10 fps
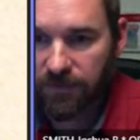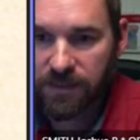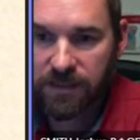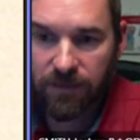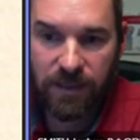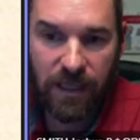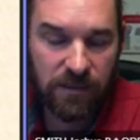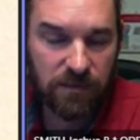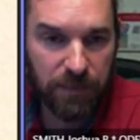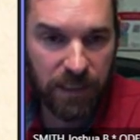
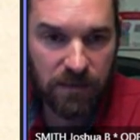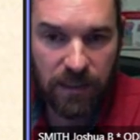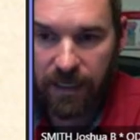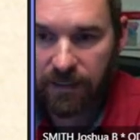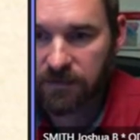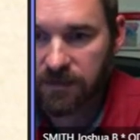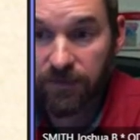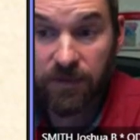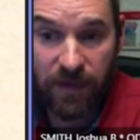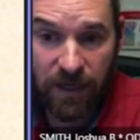77,000 bear tags and
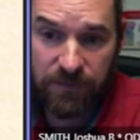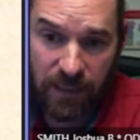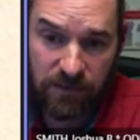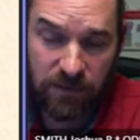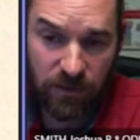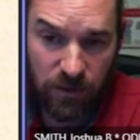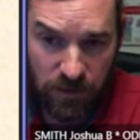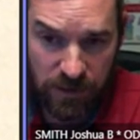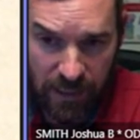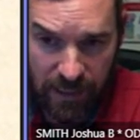75,000
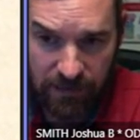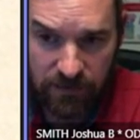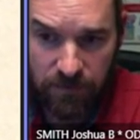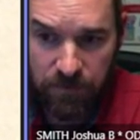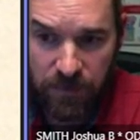cougar tags.